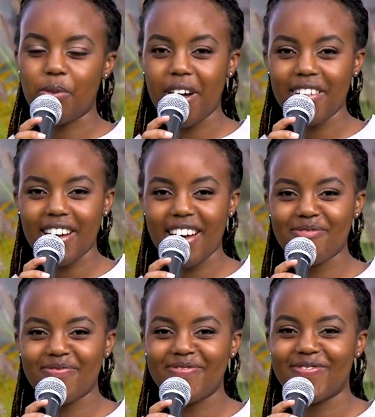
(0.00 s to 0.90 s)

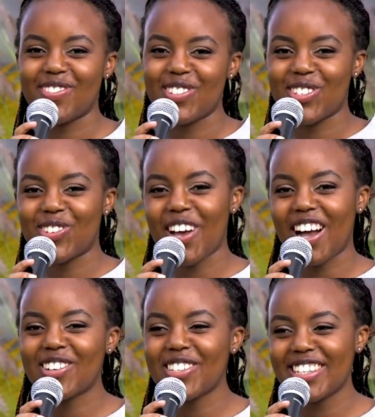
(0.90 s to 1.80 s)
Welcome to
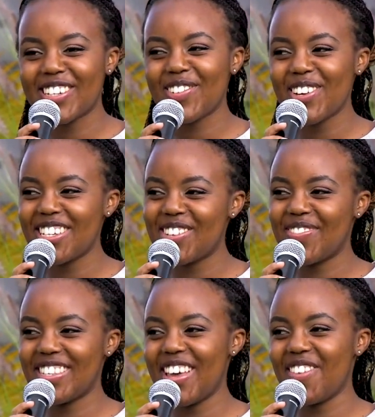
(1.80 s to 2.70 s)
Acoustic
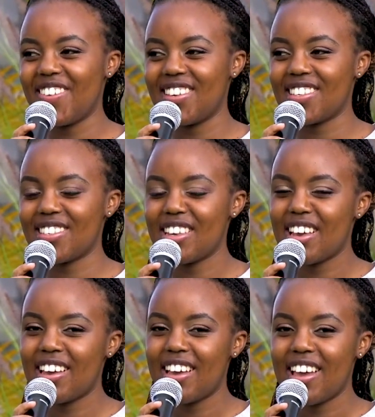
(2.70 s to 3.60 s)
Worship Service.
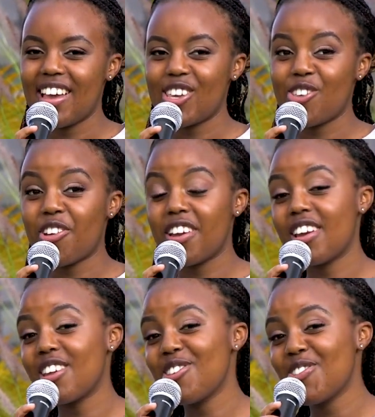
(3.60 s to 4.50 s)
You're
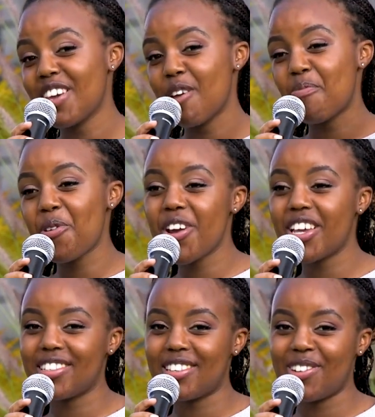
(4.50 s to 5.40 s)
in a new year.
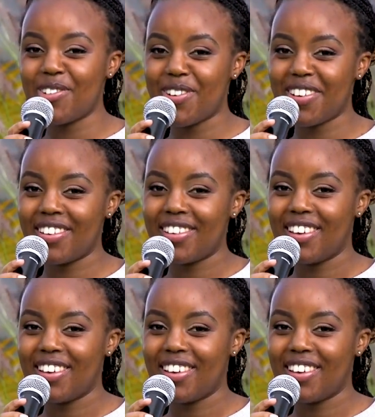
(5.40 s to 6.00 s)
Praise the Lord.